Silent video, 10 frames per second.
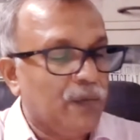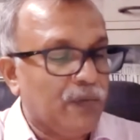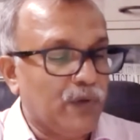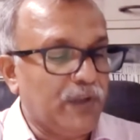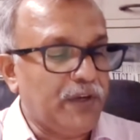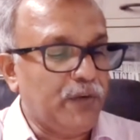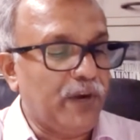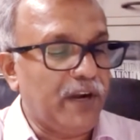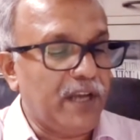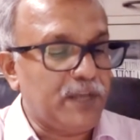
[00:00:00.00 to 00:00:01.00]
Though the
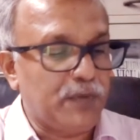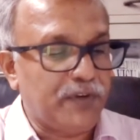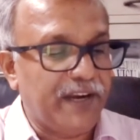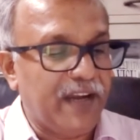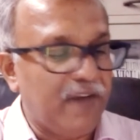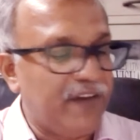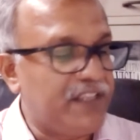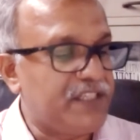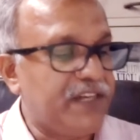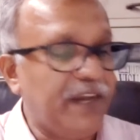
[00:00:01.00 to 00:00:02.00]
tuna export trade have
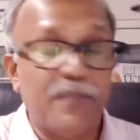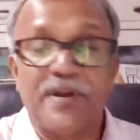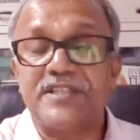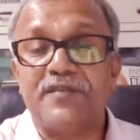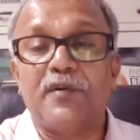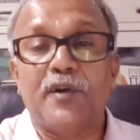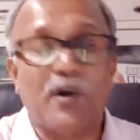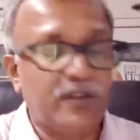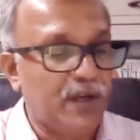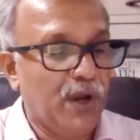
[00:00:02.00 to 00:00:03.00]
registered impressive
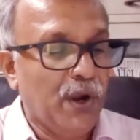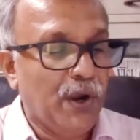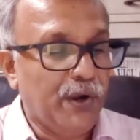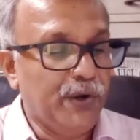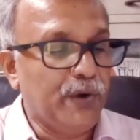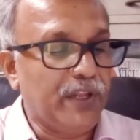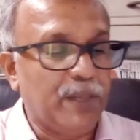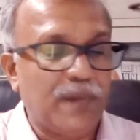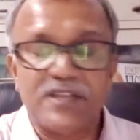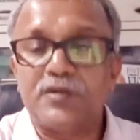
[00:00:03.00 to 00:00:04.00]
growth during the
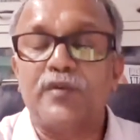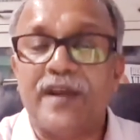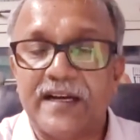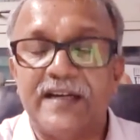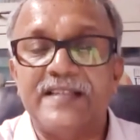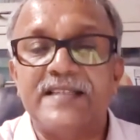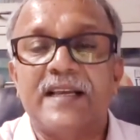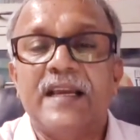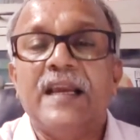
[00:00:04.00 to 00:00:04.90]
past 2 decades,